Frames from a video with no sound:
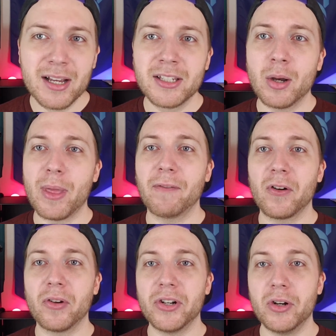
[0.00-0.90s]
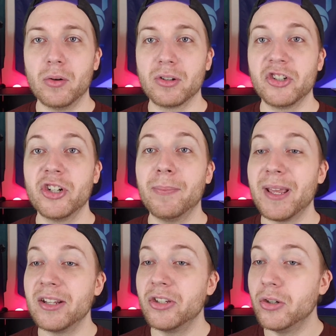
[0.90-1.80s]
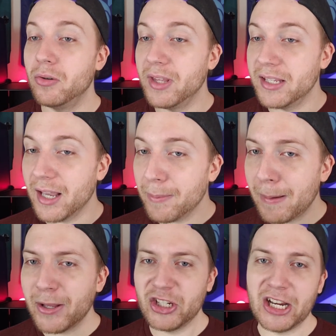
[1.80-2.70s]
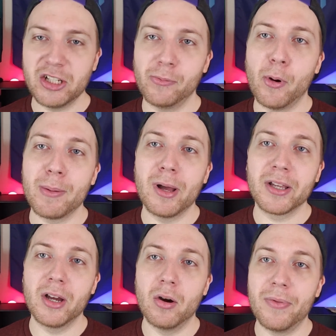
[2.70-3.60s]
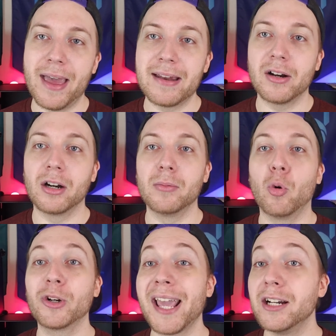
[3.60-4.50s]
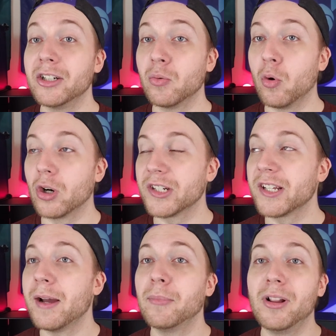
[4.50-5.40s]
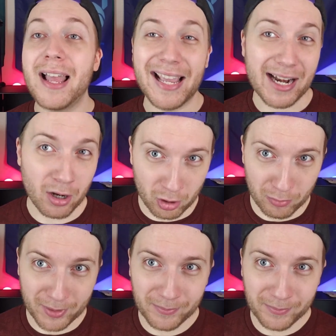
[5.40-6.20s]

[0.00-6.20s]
So without further ado, let's jump into these upcoming changes for Pokemon GO that are more catered towards playing at home.